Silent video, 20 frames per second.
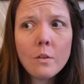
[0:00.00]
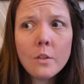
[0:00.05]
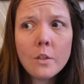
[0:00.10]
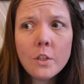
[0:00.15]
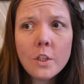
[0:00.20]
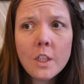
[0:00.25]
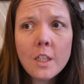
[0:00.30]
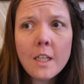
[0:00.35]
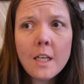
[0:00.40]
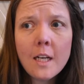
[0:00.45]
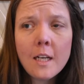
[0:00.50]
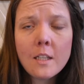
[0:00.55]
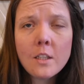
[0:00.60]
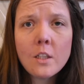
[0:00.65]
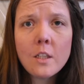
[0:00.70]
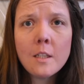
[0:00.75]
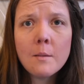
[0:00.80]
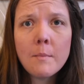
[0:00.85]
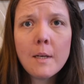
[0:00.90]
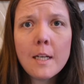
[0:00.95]
She
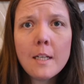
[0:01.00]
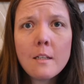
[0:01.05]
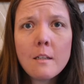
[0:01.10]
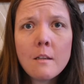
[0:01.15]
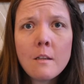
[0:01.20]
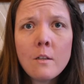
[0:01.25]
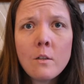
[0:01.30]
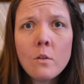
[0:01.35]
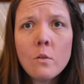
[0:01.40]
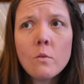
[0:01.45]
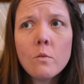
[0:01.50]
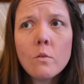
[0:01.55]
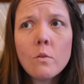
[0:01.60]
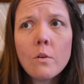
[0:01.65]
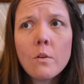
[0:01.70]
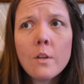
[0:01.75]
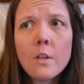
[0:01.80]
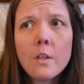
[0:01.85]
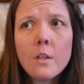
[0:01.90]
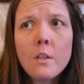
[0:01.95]
actually made it the
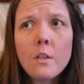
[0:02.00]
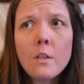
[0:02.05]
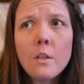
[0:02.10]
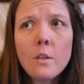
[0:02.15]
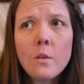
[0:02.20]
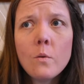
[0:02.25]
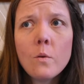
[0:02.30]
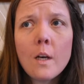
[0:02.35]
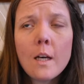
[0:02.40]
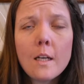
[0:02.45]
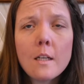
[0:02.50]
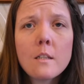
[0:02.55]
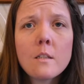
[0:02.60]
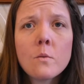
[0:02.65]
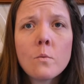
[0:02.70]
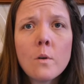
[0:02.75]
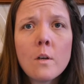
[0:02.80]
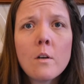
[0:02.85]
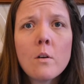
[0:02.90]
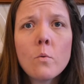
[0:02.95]
law that you had
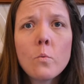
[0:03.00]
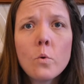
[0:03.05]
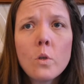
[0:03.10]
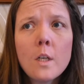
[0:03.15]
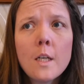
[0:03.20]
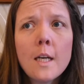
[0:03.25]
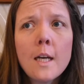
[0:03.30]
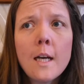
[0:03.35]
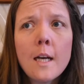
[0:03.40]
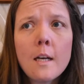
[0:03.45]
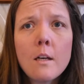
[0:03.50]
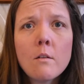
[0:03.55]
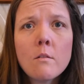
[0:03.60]
to wear a woolly hat